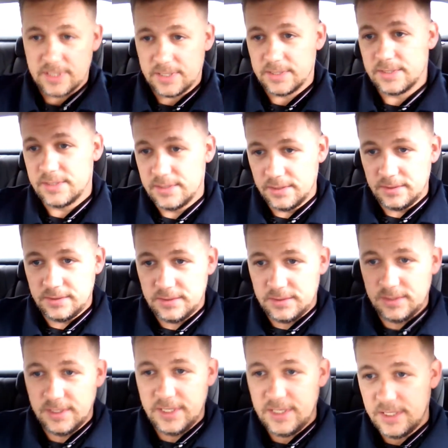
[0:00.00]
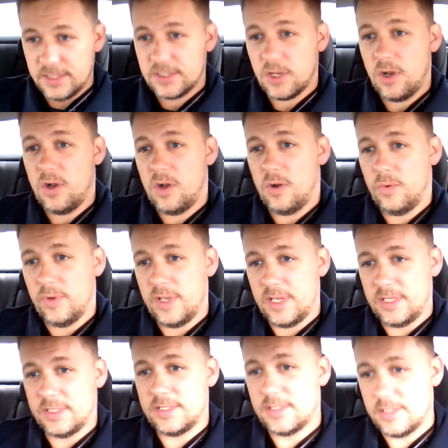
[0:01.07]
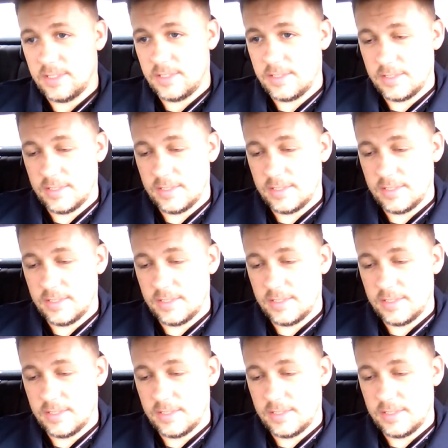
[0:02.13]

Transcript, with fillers: this. He is always